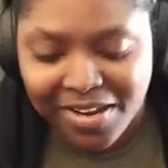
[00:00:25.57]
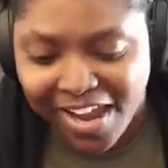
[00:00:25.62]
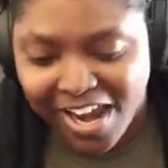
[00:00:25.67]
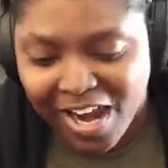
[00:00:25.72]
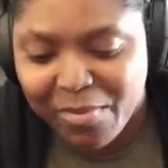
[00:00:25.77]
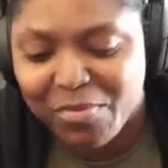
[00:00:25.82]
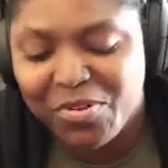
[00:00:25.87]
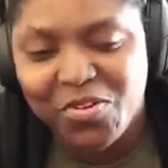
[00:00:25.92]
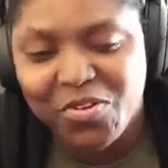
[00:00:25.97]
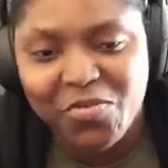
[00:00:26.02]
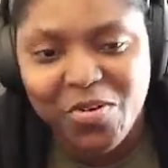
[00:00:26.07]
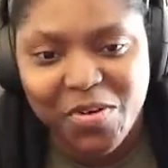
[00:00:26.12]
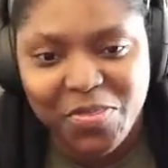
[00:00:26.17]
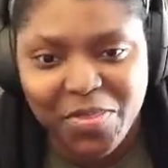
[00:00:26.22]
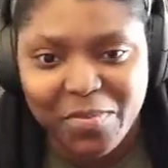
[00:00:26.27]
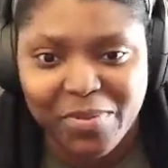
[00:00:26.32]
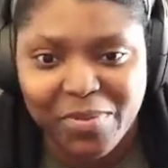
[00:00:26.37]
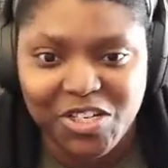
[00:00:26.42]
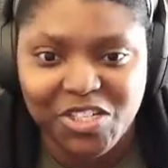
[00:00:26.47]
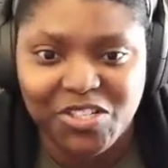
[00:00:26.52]
hammer you with
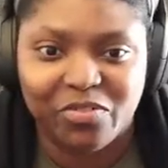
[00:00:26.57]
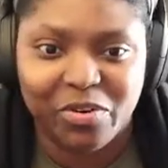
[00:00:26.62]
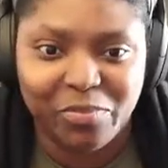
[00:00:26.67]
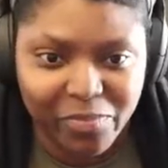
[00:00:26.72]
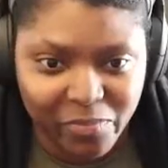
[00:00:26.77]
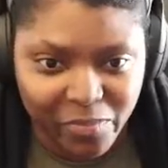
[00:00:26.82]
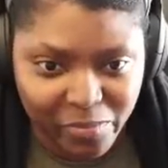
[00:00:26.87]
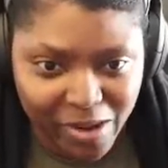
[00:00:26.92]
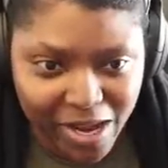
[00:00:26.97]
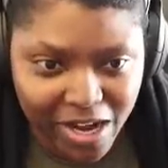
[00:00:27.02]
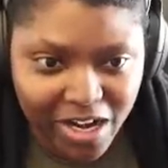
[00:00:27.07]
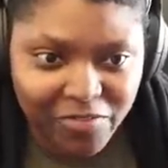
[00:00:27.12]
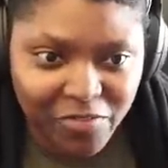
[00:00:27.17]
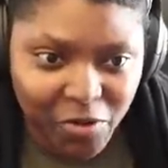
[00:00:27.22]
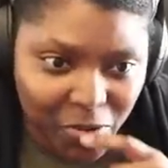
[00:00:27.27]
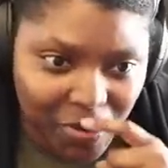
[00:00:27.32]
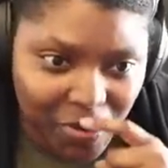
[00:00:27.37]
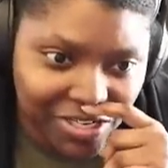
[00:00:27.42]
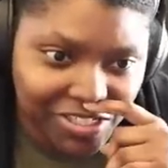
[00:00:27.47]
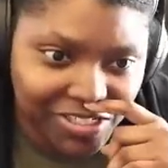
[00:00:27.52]
a bunch of repetitive
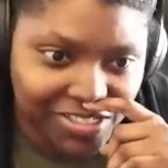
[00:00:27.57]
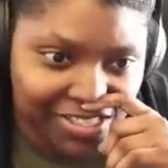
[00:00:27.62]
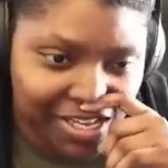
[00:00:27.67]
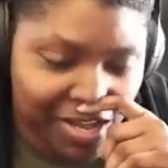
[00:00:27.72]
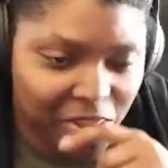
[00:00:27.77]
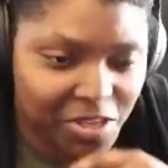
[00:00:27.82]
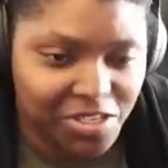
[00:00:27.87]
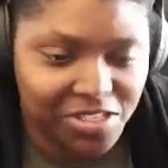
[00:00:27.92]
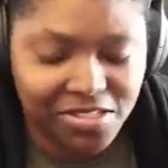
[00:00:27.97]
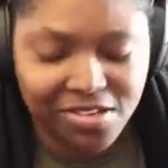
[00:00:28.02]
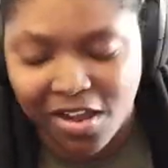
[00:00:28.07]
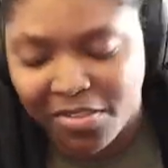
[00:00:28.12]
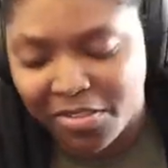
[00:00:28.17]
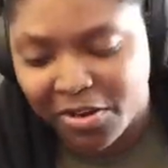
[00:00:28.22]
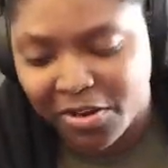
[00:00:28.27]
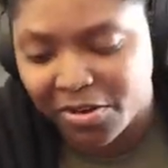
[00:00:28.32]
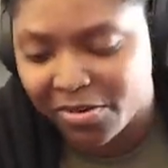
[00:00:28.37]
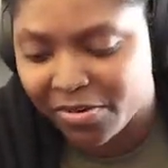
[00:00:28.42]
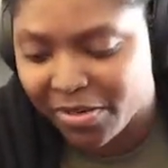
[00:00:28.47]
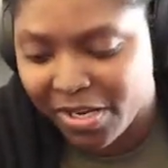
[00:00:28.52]
questions that
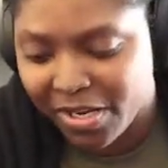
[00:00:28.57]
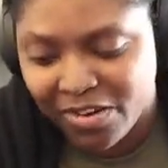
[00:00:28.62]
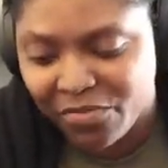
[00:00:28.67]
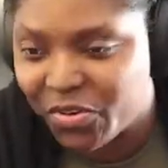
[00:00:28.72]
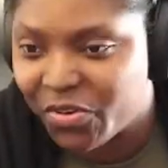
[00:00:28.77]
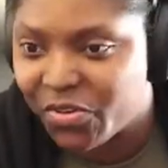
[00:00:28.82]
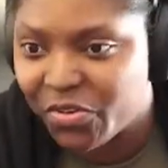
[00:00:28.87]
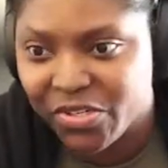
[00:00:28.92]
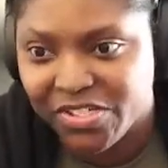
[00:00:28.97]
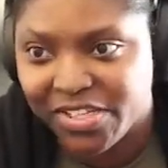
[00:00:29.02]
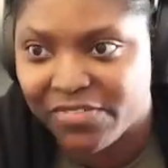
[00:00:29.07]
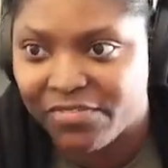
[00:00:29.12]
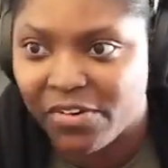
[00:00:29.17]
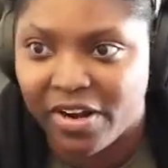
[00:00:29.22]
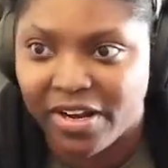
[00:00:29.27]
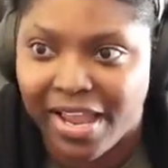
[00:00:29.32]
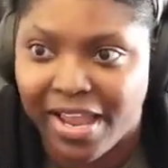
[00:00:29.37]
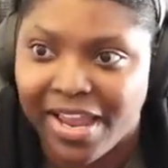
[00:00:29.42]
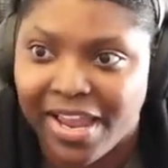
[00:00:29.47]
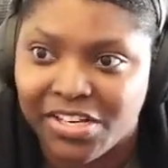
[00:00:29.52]
other interviewers have
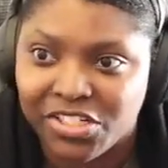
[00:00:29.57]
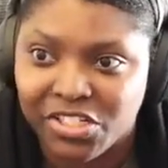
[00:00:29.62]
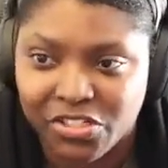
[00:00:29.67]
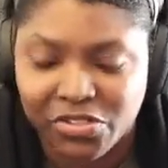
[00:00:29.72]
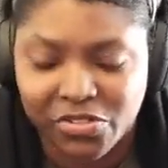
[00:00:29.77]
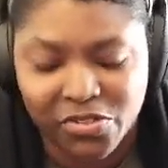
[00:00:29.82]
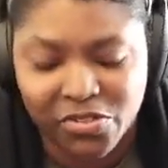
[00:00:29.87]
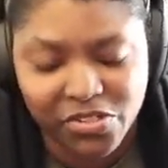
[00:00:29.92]
already asked you.